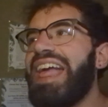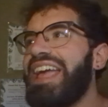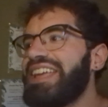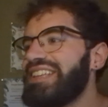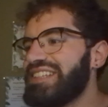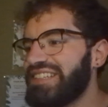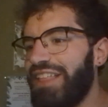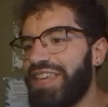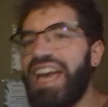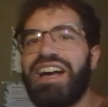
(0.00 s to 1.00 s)
And
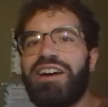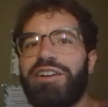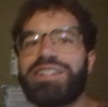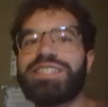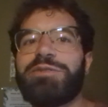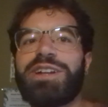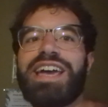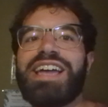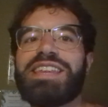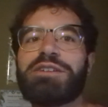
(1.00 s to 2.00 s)
yeah, honestly, when I
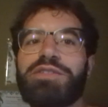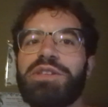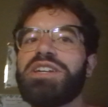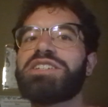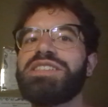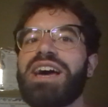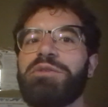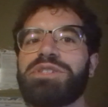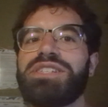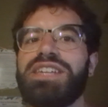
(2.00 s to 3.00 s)
had that revelation, that
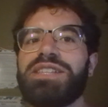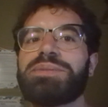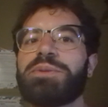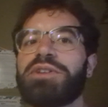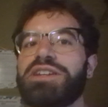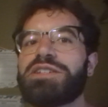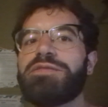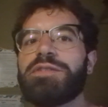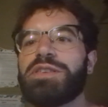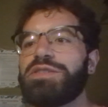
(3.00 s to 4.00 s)
was the inspiration
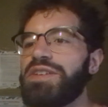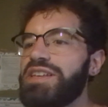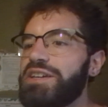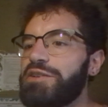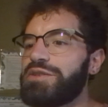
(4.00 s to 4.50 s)
for this video.